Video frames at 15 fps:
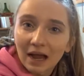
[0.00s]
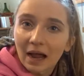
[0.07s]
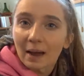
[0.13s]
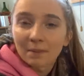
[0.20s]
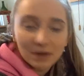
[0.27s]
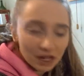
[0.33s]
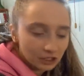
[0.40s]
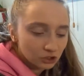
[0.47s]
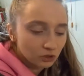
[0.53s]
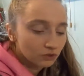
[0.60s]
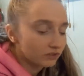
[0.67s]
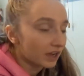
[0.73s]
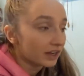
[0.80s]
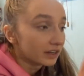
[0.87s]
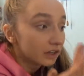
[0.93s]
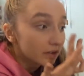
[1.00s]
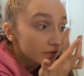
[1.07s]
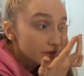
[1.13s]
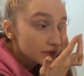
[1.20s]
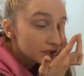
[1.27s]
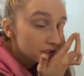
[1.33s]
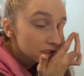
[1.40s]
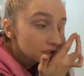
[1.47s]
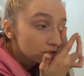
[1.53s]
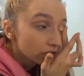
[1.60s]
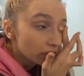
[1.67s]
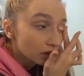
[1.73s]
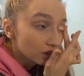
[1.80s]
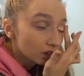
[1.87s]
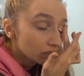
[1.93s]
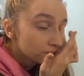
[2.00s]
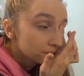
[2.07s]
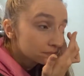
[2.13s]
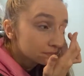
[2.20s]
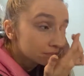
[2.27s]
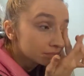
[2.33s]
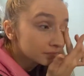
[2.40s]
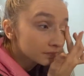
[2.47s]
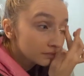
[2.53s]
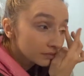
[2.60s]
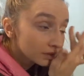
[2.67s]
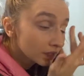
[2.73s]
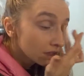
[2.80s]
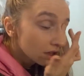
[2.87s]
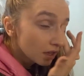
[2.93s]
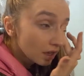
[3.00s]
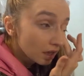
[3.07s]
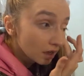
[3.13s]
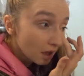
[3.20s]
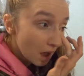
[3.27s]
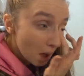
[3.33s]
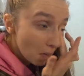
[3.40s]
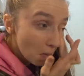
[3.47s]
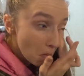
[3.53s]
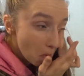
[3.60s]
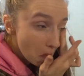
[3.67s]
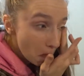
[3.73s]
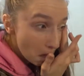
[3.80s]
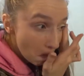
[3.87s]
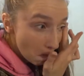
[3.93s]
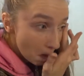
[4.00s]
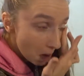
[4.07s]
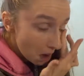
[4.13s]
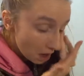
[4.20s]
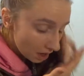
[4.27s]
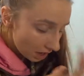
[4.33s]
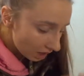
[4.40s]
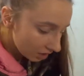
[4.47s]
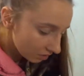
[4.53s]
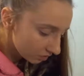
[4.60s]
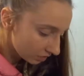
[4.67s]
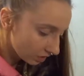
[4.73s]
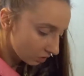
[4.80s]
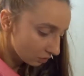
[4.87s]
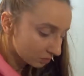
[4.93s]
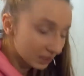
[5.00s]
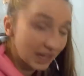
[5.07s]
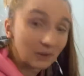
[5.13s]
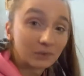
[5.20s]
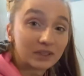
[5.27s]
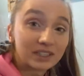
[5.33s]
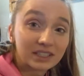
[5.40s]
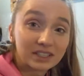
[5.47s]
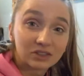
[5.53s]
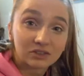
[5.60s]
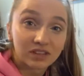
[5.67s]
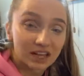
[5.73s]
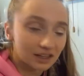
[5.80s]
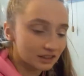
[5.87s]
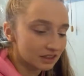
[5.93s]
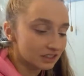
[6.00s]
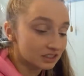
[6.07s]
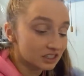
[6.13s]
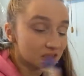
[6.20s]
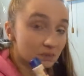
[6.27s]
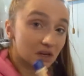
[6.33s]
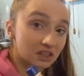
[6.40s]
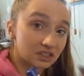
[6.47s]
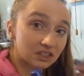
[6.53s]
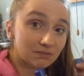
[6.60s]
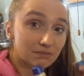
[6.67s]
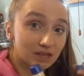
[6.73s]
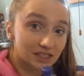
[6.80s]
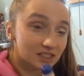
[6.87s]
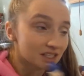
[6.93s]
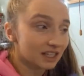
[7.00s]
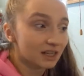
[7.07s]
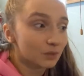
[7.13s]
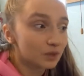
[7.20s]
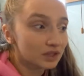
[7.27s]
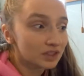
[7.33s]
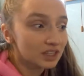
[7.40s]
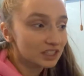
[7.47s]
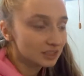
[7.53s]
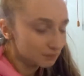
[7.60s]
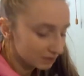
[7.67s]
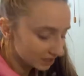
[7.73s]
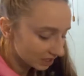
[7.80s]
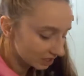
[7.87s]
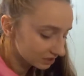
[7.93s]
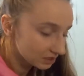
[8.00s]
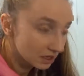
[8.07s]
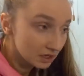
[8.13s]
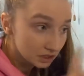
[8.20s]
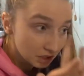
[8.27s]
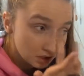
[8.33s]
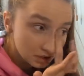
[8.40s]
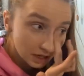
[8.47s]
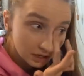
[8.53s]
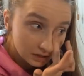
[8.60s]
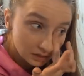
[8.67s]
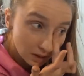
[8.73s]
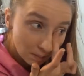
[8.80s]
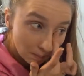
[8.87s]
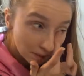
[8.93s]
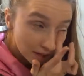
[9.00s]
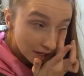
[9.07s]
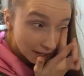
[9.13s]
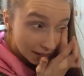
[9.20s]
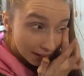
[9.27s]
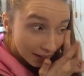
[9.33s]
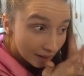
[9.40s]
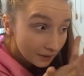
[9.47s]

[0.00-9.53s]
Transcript: I'm not too fond of, so um I don't know, but I really do like this, especially mixing it with this, because it just ends up being